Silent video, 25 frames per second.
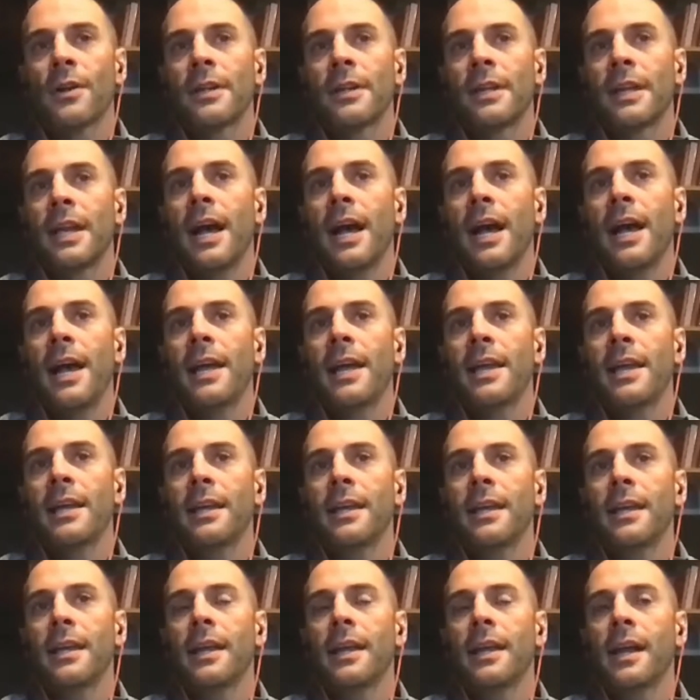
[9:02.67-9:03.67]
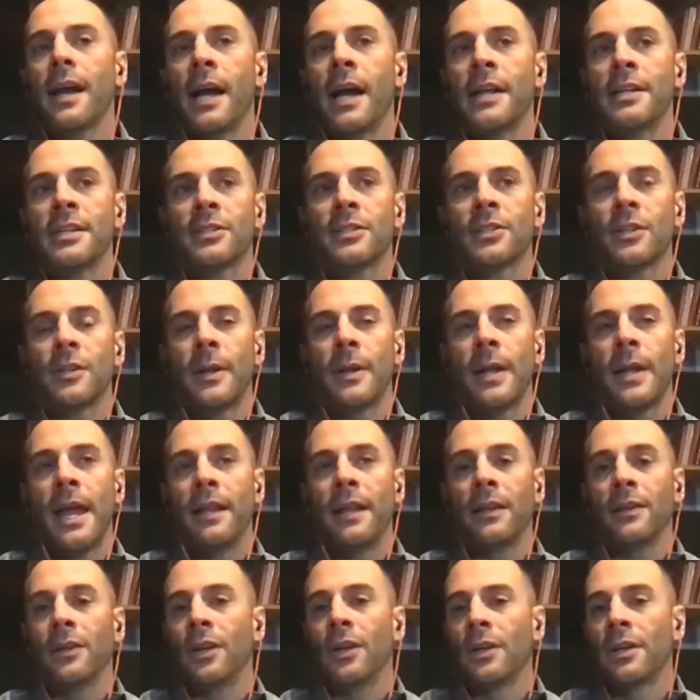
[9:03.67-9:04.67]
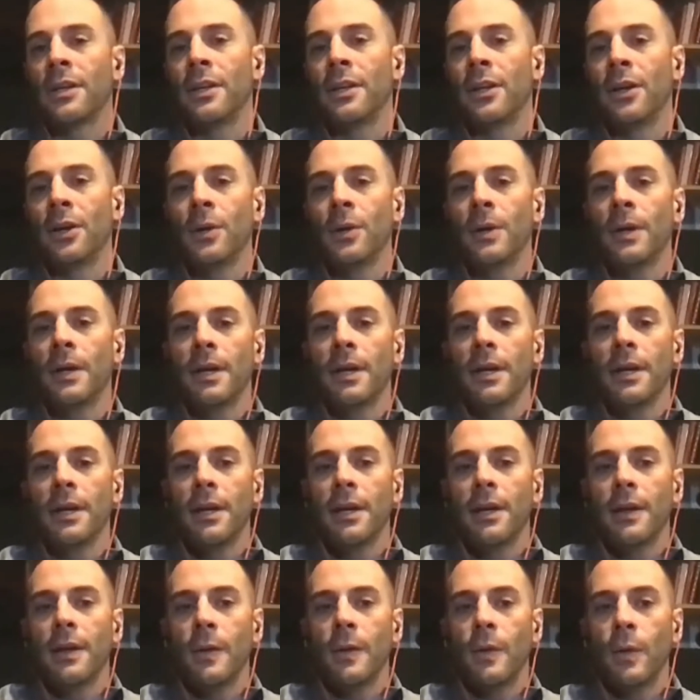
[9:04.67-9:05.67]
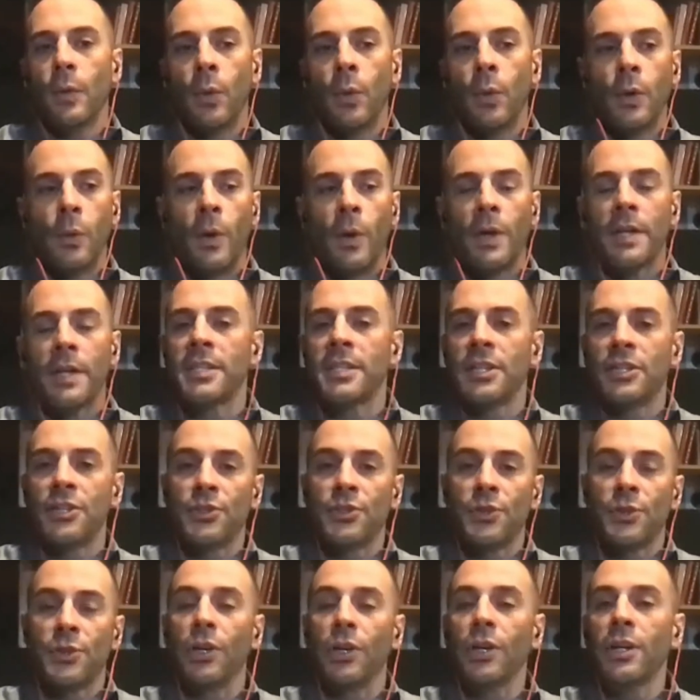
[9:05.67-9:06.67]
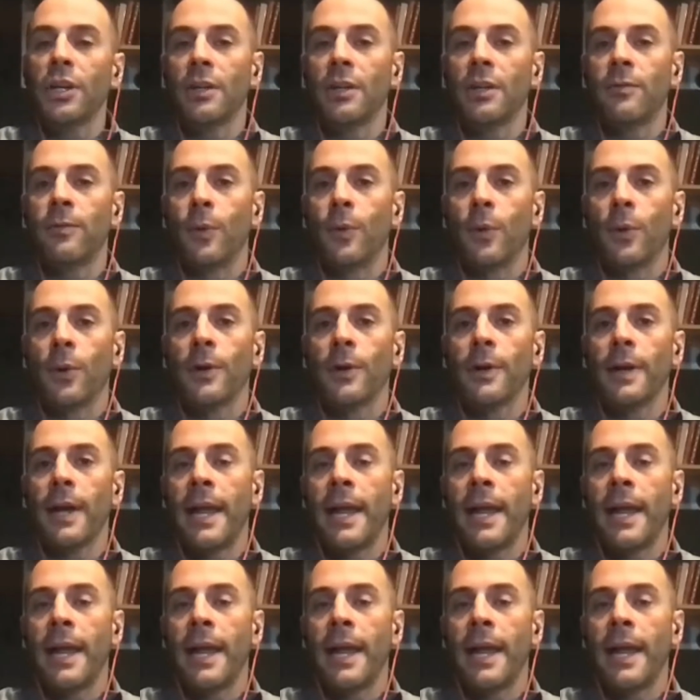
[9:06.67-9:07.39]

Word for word: guy, I just thought, hey, look, you know, wh- what is it that you're looking for?